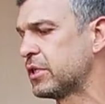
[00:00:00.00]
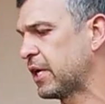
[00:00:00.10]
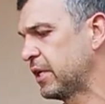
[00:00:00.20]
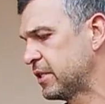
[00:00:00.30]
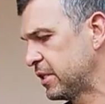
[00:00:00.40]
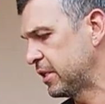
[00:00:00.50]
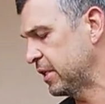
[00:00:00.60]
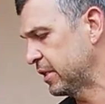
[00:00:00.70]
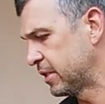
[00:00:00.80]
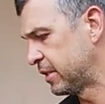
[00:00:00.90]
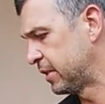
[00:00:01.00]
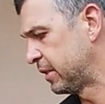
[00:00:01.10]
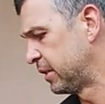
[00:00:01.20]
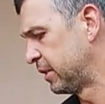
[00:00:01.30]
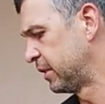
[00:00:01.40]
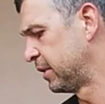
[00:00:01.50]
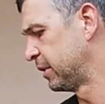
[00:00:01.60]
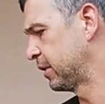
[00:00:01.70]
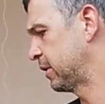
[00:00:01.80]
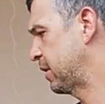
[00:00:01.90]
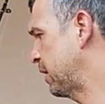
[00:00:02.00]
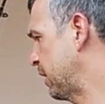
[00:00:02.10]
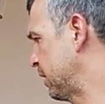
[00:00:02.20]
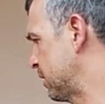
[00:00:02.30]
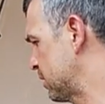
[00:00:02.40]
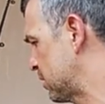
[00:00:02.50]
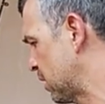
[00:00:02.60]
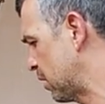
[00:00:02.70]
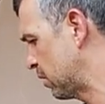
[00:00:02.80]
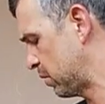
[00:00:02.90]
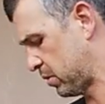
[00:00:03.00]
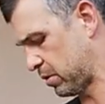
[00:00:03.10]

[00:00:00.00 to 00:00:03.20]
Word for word: a sliding sinker. Okay, so